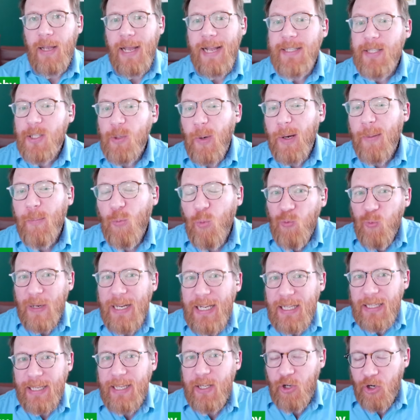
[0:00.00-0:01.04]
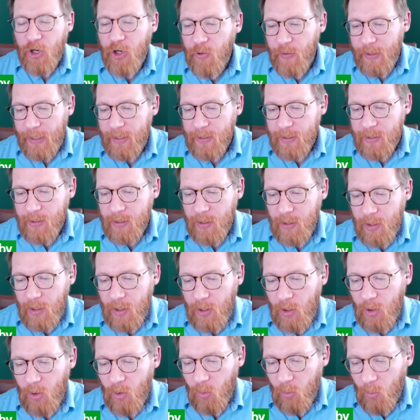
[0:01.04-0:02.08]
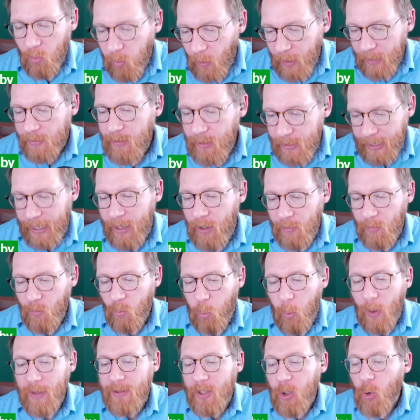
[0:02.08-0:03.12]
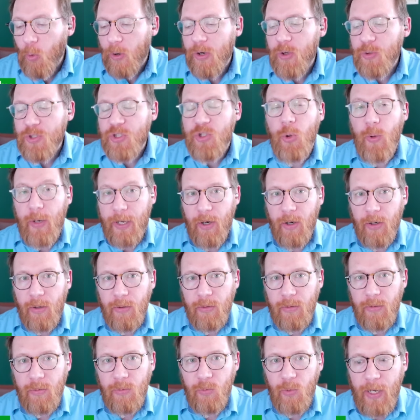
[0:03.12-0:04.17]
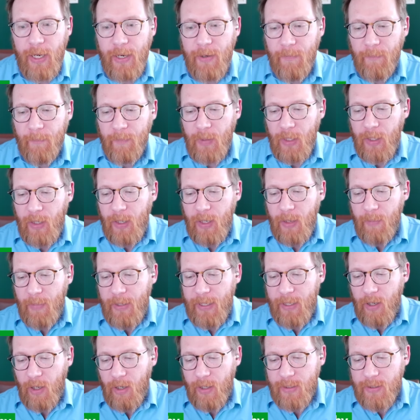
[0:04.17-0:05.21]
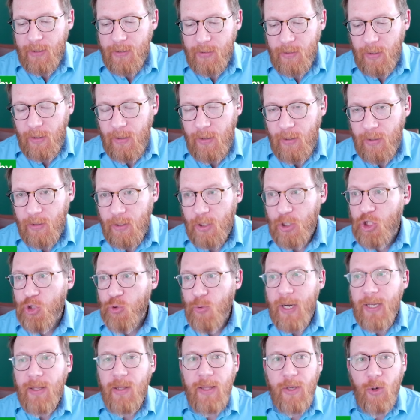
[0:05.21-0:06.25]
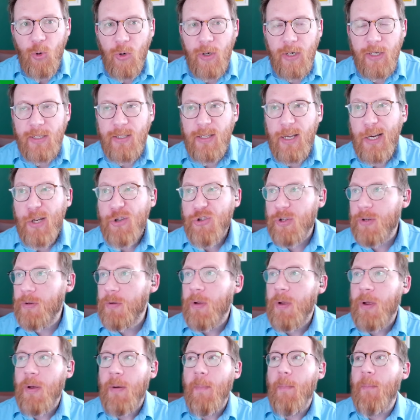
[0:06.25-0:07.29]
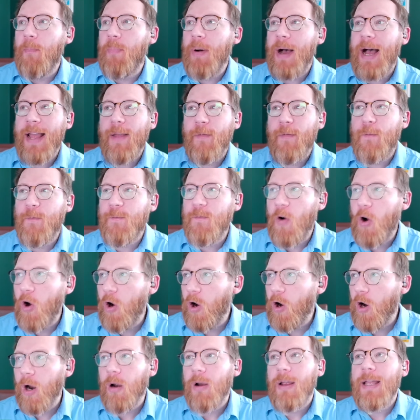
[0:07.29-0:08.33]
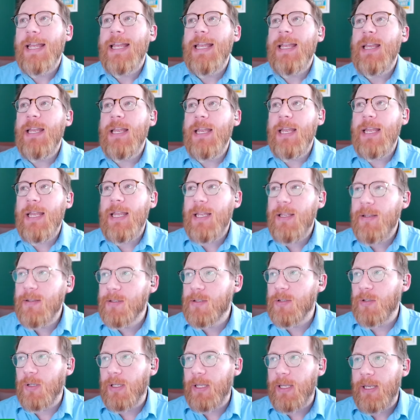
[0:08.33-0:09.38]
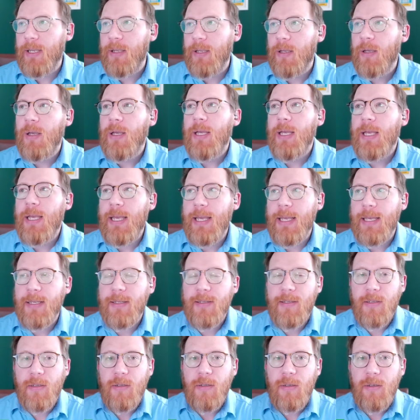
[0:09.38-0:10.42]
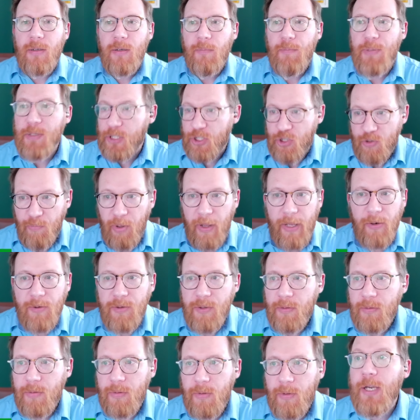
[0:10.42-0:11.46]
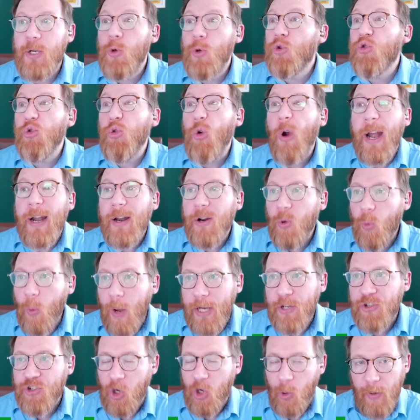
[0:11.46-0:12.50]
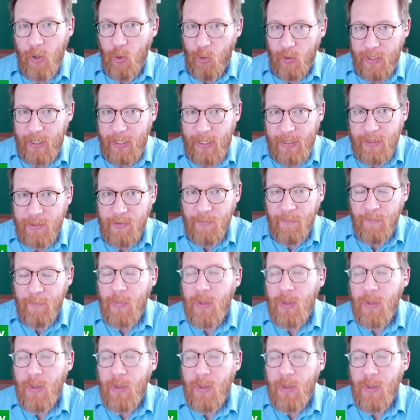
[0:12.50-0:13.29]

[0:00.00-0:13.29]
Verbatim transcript: And so I'm really curious what the Orioles do here, right? Because the strength of the organization by far, easily, is position players. You traded away Joey Ortiz.